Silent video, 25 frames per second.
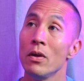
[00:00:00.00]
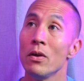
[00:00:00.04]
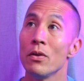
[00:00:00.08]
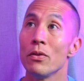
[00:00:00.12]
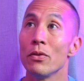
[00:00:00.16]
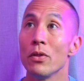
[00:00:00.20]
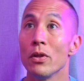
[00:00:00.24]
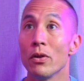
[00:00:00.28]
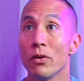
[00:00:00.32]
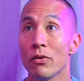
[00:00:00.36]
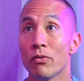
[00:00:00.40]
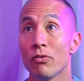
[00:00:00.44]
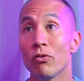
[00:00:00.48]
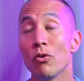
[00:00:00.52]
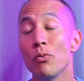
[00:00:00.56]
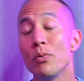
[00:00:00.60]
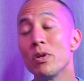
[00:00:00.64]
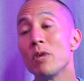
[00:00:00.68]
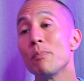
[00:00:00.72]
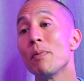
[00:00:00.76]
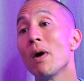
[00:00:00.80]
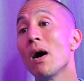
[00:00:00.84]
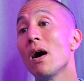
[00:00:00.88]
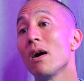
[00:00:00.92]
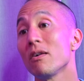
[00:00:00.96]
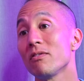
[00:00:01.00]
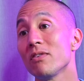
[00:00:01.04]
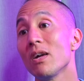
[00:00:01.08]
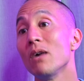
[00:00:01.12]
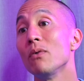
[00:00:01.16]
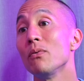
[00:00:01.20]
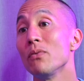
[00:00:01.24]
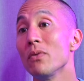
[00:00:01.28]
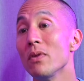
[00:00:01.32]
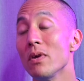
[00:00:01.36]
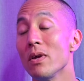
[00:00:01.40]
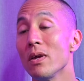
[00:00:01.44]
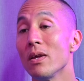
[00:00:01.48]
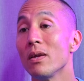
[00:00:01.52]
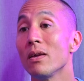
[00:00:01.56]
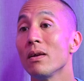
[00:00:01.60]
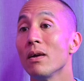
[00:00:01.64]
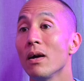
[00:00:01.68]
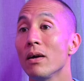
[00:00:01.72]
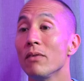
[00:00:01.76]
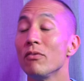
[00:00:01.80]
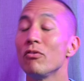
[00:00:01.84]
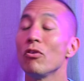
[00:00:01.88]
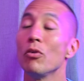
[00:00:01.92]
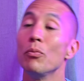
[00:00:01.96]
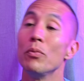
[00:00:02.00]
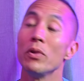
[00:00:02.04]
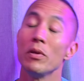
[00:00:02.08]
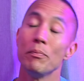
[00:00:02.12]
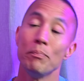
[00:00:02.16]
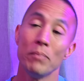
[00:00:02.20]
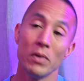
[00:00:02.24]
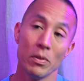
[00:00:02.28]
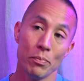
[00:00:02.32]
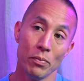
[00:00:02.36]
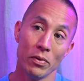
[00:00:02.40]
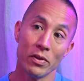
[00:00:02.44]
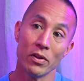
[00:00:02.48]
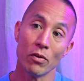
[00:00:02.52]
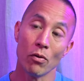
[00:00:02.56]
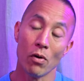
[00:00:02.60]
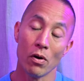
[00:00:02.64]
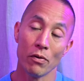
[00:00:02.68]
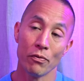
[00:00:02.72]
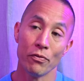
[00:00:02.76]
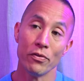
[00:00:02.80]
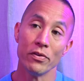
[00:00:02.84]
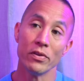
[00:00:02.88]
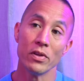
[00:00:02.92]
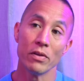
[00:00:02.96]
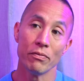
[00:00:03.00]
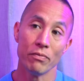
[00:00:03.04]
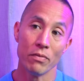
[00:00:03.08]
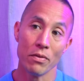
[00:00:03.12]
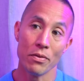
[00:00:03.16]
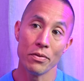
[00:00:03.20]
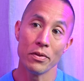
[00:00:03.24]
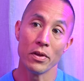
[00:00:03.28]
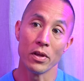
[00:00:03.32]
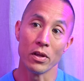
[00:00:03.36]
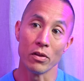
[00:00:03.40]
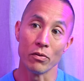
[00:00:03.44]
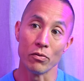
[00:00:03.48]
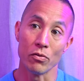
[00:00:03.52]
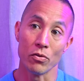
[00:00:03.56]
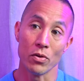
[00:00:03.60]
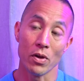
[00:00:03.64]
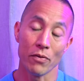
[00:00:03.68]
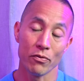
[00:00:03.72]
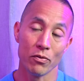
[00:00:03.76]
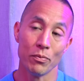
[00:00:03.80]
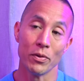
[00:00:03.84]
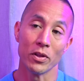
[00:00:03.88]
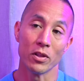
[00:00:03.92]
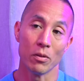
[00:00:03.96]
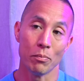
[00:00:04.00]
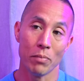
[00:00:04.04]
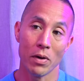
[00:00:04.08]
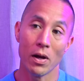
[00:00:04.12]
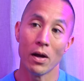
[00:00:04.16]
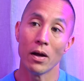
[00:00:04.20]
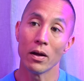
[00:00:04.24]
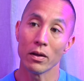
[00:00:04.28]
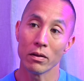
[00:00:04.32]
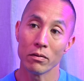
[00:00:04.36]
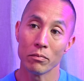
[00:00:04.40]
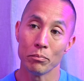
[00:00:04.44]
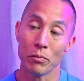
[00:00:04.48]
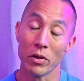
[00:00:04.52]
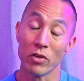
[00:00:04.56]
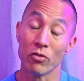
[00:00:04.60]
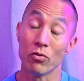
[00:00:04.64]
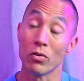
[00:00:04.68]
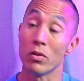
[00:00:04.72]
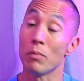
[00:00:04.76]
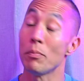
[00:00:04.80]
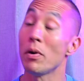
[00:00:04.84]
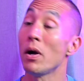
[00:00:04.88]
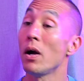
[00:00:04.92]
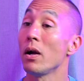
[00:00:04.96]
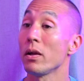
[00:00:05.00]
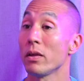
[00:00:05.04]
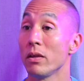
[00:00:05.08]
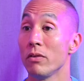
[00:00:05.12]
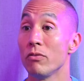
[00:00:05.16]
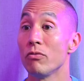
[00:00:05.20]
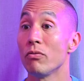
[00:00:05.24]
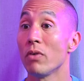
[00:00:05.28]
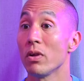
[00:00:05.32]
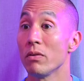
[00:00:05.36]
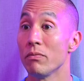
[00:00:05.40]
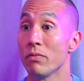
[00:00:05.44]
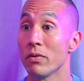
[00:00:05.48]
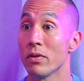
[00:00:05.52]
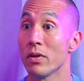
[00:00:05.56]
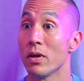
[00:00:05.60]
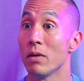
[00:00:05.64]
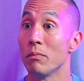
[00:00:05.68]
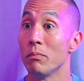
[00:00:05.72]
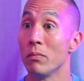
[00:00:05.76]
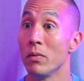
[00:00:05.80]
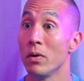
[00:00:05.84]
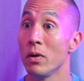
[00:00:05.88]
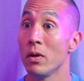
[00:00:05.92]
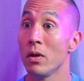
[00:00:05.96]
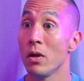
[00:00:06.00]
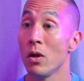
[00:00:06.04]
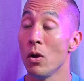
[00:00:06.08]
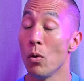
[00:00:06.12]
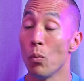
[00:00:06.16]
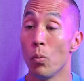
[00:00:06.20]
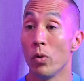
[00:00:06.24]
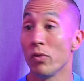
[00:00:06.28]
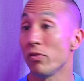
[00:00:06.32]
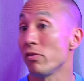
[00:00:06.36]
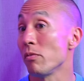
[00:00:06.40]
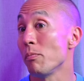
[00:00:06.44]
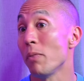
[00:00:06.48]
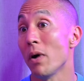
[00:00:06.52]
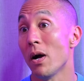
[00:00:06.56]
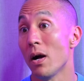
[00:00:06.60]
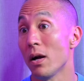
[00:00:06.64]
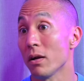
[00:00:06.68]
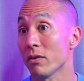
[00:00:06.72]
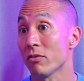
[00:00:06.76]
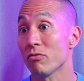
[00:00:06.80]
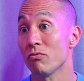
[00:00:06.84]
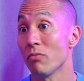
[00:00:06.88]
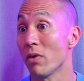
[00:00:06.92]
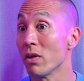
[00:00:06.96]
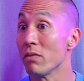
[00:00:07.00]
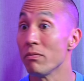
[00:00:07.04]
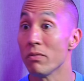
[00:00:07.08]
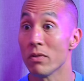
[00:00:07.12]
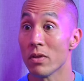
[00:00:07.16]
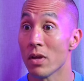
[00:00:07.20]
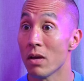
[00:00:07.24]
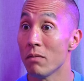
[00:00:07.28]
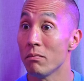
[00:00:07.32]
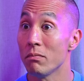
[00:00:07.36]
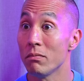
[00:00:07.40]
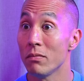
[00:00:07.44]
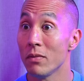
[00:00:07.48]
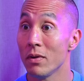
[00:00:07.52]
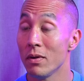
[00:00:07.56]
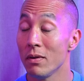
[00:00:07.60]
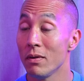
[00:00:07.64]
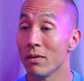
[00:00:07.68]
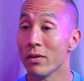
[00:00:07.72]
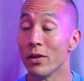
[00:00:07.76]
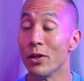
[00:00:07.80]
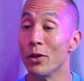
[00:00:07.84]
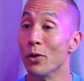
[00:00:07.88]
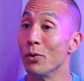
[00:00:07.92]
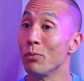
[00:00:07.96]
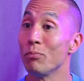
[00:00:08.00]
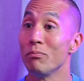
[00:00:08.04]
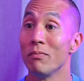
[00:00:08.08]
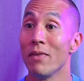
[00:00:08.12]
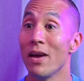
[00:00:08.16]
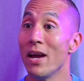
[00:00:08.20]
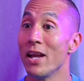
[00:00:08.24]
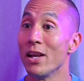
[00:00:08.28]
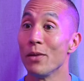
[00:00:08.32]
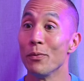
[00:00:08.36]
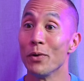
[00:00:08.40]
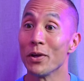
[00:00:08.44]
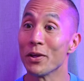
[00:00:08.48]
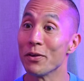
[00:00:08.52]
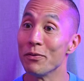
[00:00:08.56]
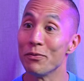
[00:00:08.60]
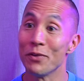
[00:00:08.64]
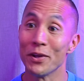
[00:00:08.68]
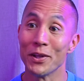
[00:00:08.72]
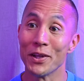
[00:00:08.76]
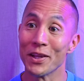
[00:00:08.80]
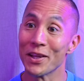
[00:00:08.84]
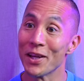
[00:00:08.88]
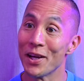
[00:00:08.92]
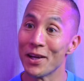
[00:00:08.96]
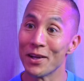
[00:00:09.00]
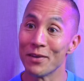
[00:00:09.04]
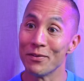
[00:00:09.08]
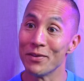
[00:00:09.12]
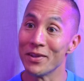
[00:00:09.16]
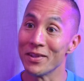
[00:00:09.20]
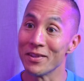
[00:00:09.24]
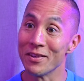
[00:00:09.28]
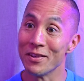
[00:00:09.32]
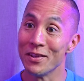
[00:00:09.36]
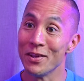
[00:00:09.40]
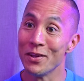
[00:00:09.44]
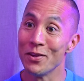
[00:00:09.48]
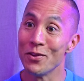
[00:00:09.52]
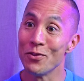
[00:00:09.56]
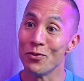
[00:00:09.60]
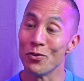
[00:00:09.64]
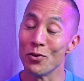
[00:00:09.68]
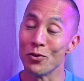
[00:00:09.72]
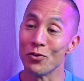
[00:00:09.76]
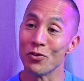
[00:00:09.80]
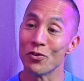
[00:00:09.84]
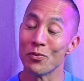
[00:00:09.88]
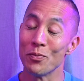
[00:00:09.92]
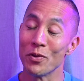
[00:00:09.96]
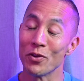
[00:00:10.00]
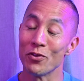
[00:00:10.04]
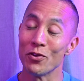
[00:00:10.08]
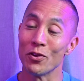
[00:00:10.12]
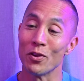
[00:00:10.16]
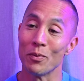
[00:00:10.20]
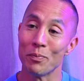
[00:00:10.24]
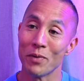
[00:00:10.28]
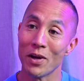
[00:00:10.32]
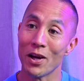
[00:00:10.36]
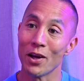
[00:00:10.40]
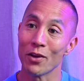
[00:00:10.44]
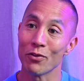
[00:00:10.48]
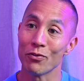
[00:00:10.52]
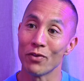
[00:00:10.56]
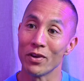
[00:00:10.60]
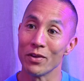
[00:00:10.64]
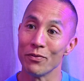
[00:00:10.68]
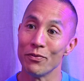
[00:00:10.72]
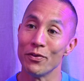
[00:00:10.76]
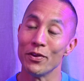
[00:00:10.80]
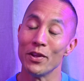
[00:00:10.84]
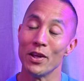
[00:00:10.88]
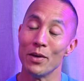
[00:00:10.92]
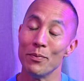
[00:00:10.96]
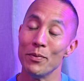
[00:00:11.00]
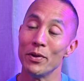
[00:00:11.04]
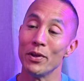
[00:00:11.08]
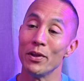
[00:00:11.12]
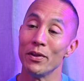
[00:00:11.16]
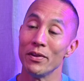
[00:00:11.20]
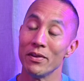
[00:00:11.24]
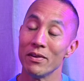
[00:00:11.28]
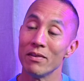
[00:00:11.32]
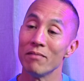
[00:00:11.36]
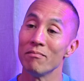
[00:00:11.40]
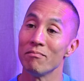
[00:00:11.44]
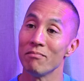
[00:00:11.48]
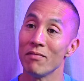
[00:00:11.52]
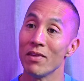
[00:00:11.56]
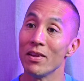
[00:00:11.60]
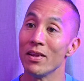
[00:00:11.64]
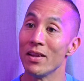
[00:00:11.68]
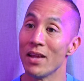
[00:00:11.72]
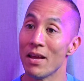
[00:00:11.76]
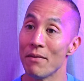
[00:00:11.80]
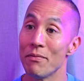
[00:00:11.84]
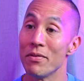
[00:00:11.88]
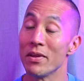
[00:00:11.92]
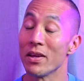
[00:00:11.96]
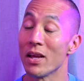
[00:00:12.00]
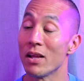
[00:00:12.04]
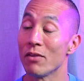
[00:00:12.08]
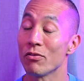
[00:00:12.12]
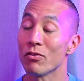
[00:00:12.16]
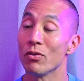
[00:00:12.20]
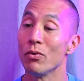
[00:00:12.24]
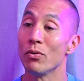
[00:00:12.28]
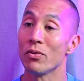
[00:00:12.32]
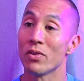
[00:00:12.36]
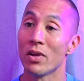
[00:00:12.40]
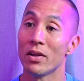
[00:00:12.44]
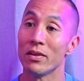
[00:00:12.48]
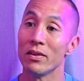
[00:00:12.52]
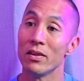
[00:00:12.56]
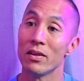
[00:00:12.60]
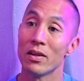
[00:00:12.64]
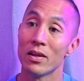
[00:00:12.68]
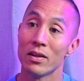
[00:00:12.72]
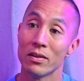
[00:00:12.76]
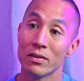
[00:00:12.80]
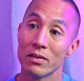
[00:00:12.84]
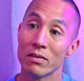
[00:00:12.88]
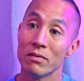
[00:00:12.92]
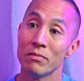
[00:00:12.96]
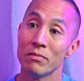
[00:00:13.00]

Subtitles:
There are so many parks out there and so many people to offering different things. You have to make sure the park is right for them. Once the park's right for them, anyone can find a caravan. So just make sure the park's right for them and then everything else goes hand in hand.